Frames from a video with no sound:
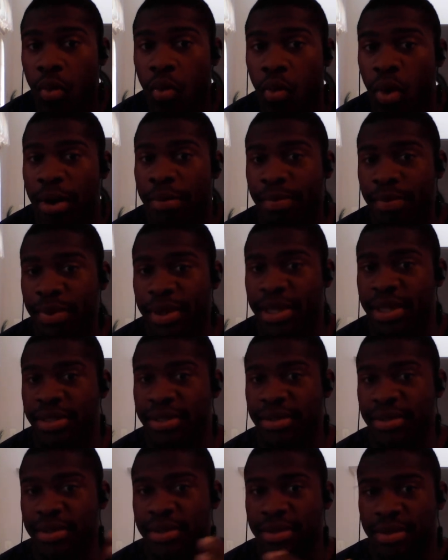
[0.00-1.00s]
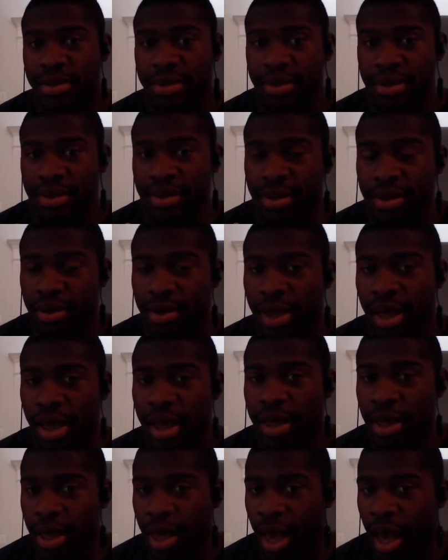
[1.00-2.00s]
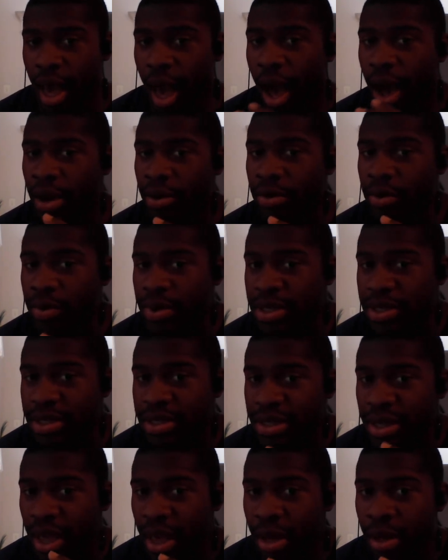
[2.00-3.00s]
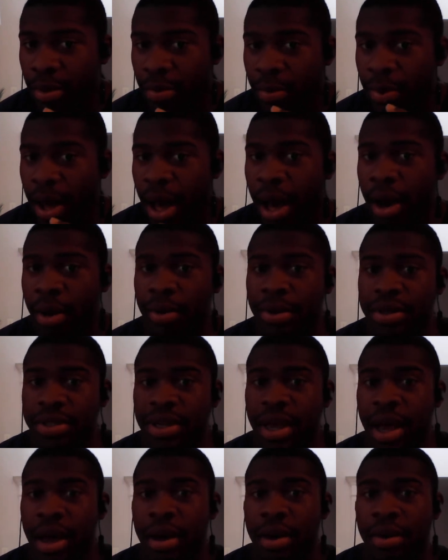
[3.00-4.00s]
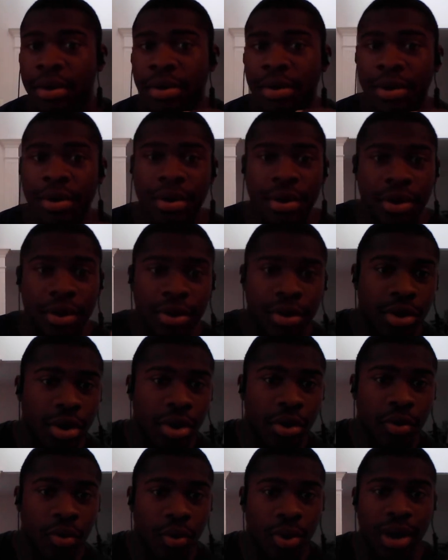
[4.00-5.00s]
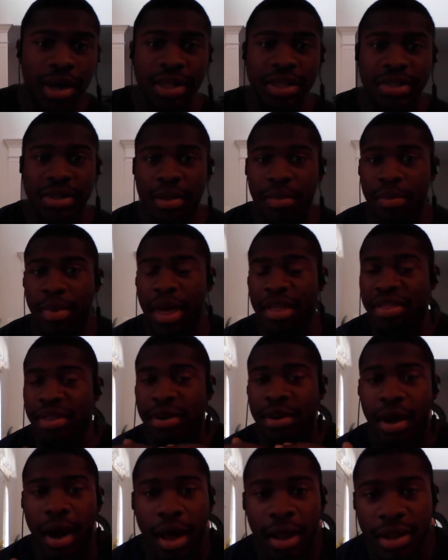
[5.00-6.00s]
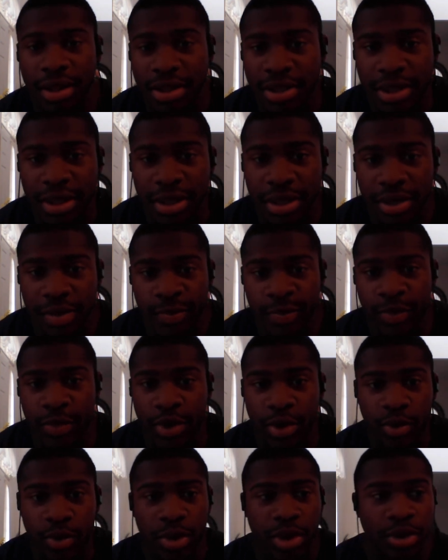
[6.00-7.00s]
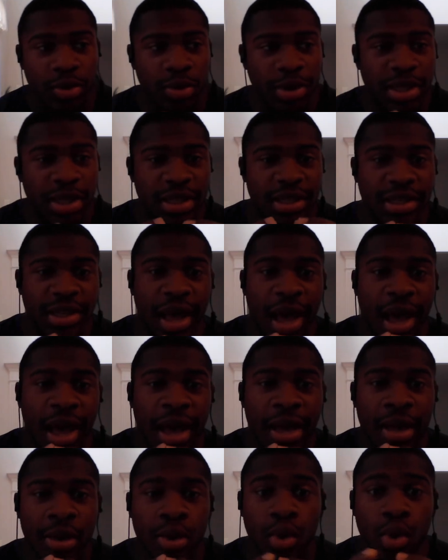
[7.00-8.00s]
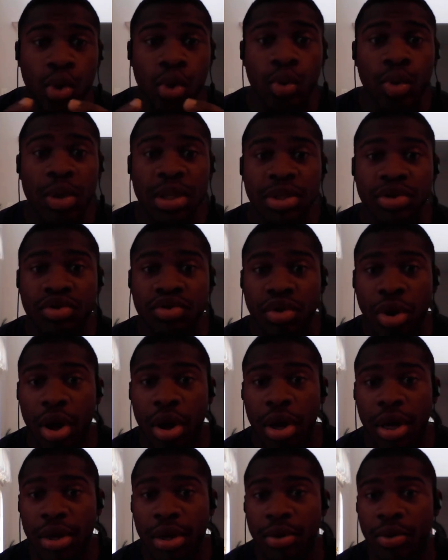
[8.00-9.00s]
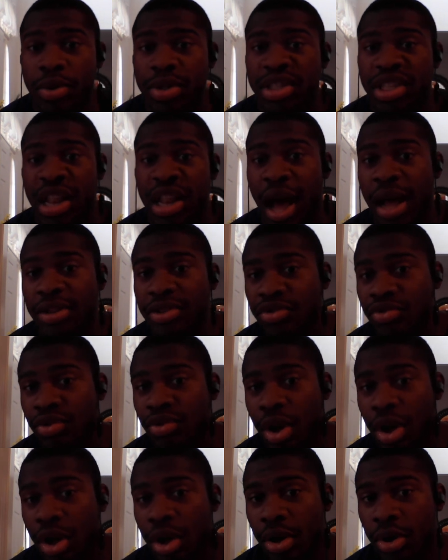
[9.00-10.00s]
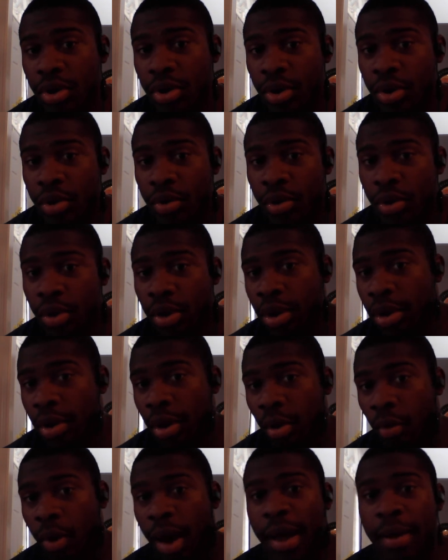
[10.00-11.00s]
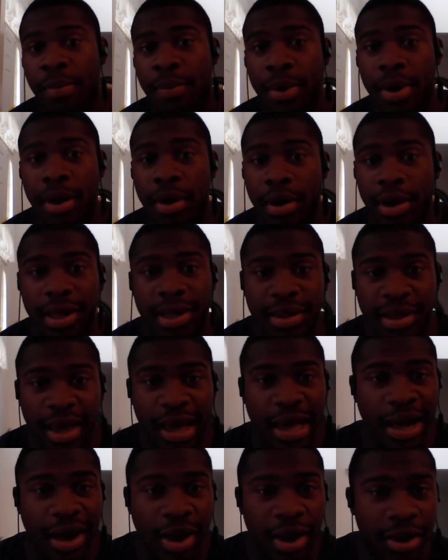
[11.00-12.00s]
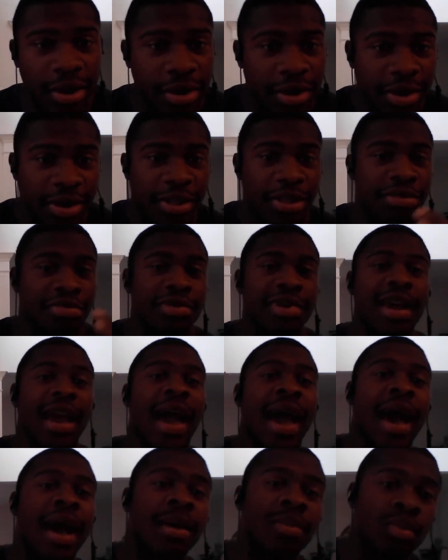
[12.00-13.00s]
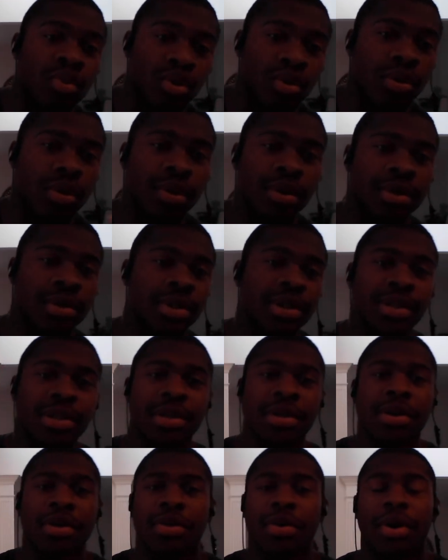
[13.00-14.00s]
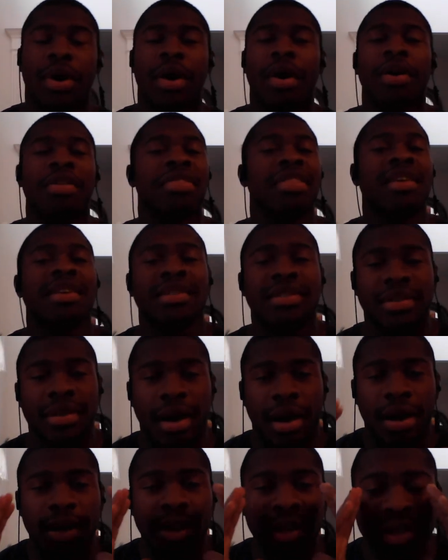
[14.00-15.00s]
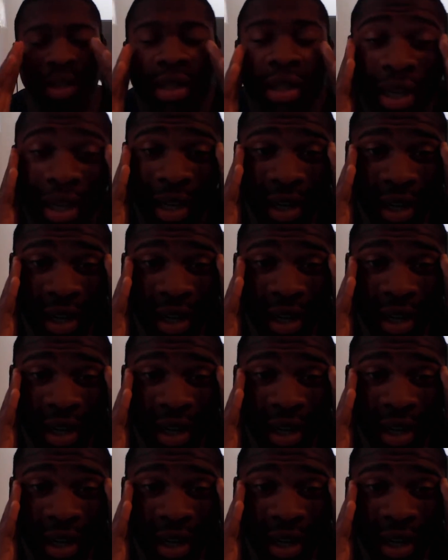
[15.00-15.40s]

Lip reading: One Piece. Okay. How do we scale powers? What is the methodology to which we decide who is strong and who is not strong? Or Whitebeard can take on three admirals, or all this talk. Let's